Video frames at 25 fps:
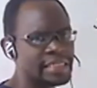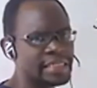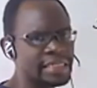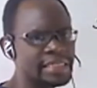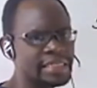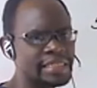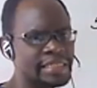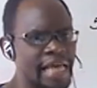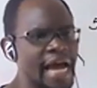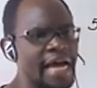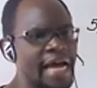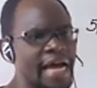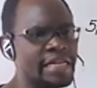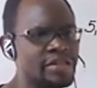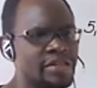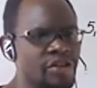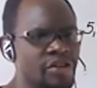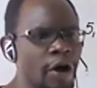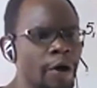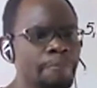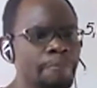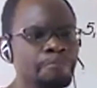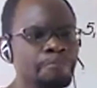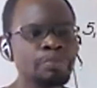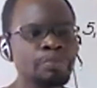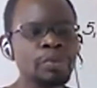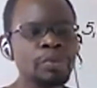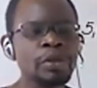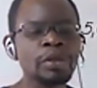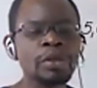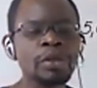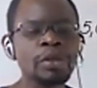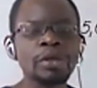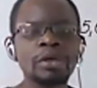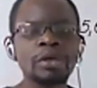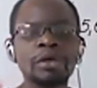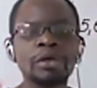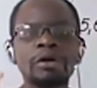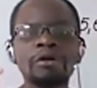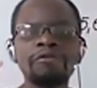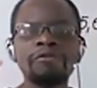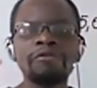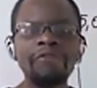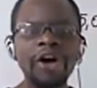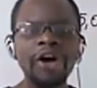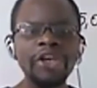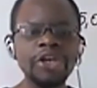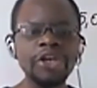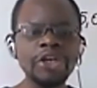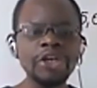that. So,
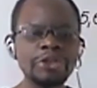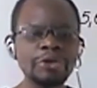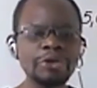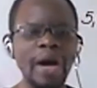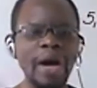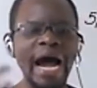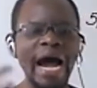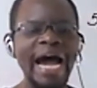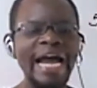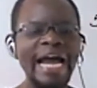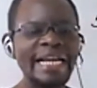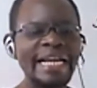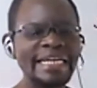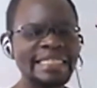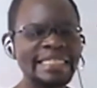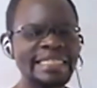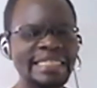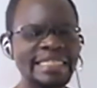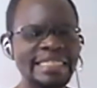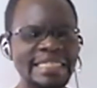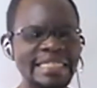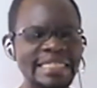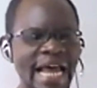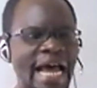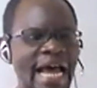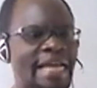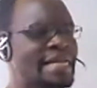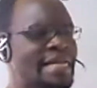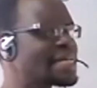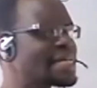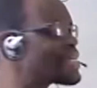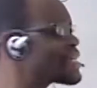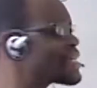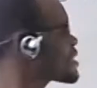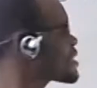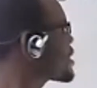for you to understand